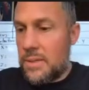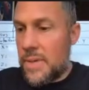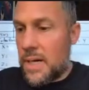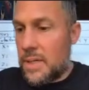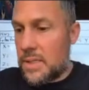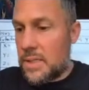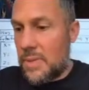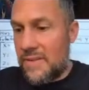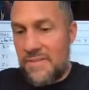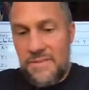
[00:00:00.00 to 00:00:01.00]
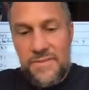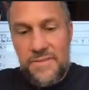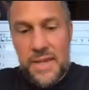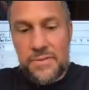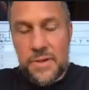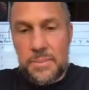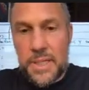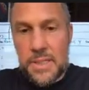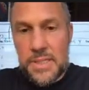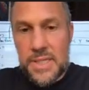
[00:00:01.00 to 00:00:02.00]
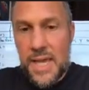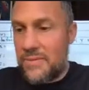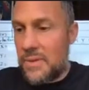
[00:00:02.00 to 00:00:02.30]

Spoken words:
America is my favorite because they have